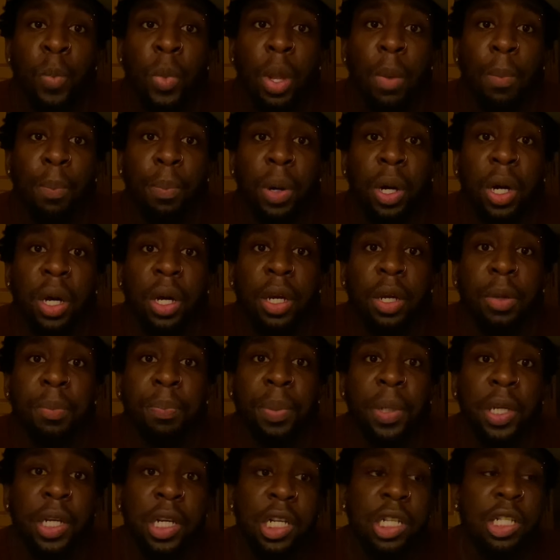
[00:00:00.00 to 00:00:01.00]
But
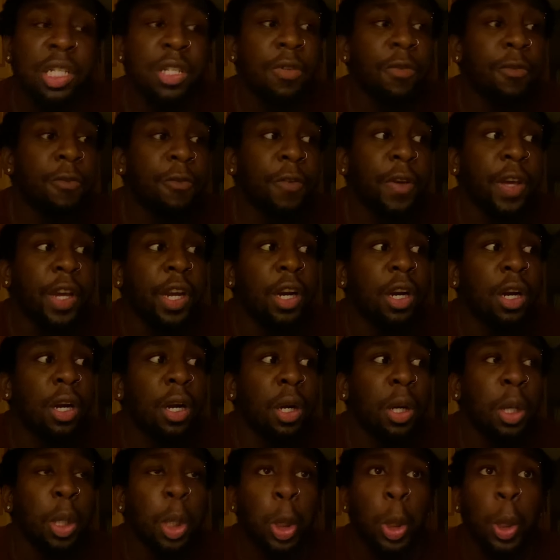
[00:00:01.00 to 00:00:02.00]
because of
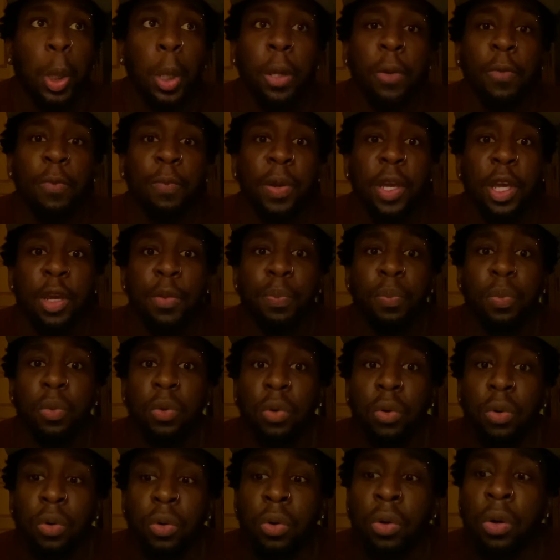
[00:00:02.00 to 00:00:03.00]
fear of
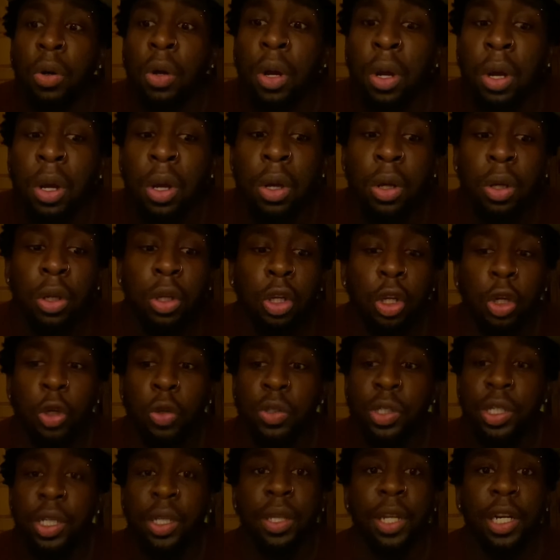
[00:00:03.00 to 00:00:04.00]
people
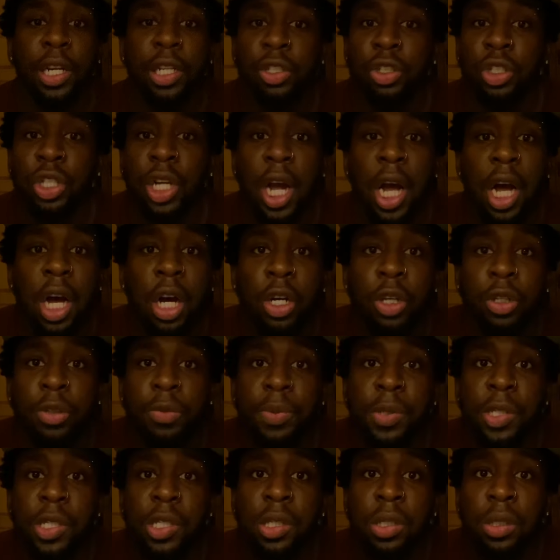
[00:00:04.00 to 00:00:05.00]
losing their
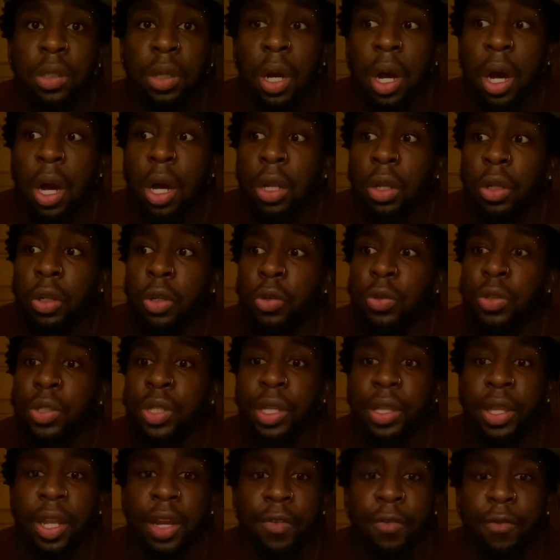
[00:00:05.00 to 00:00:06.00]
jobs,
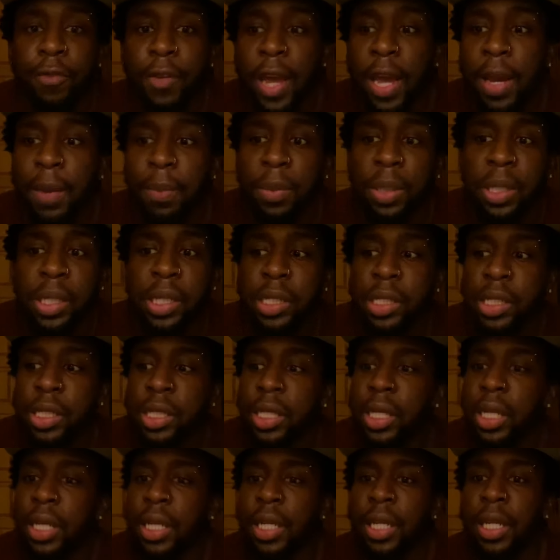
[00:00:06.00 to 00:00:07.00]
losing their families,
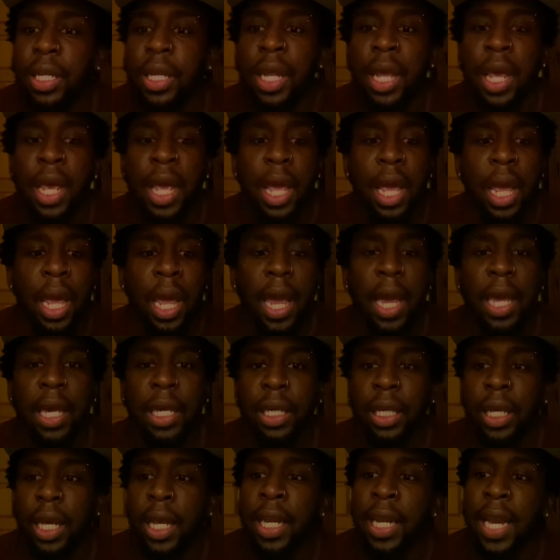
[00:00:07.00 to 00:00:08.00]
and
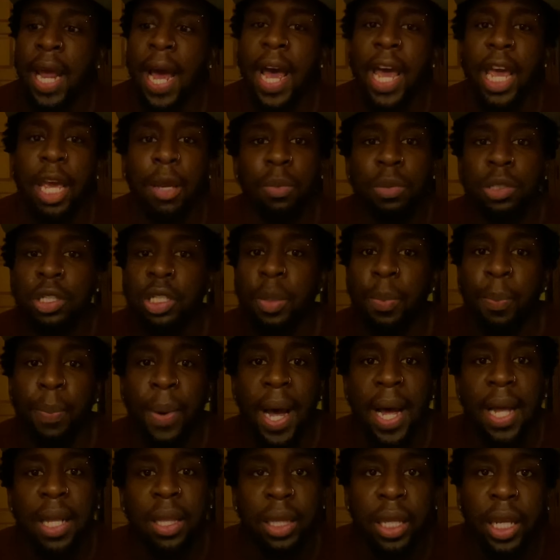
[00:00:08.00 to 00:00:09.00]
not able to
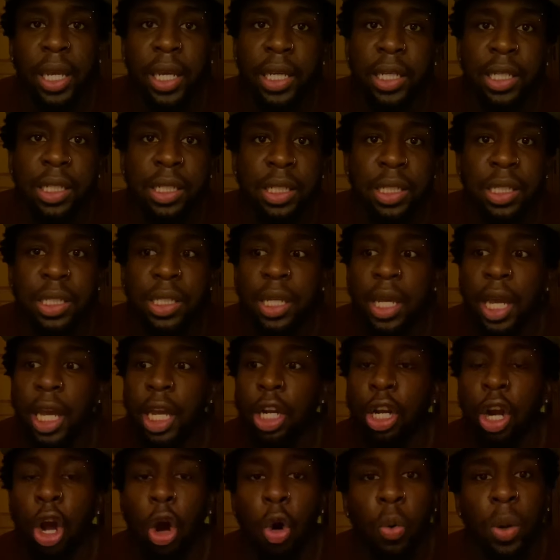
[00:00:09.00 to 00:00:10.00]
buy things
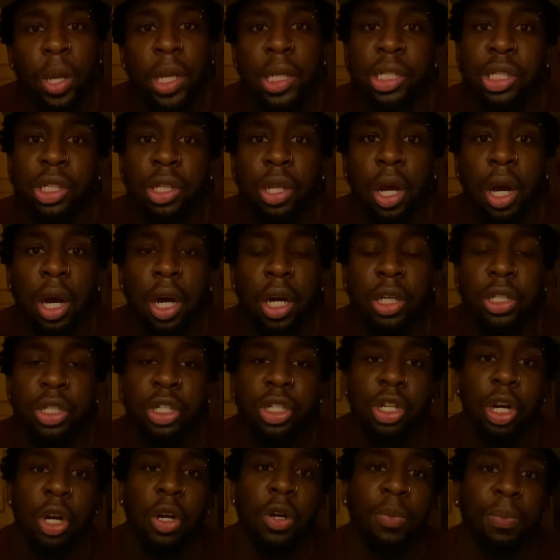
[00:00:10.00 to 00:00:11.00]
and go in
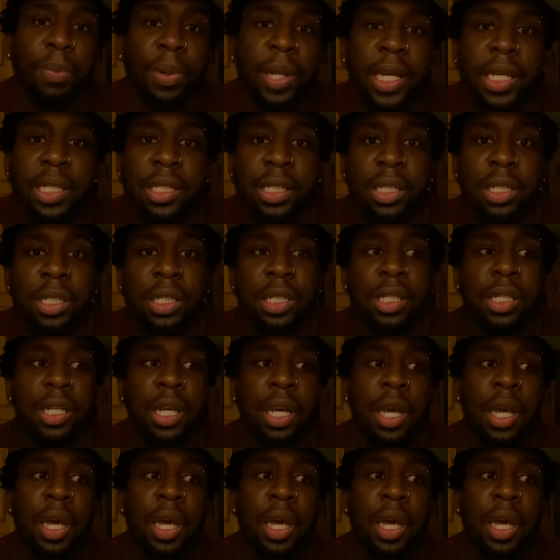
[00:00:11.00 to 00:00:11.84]
certain places,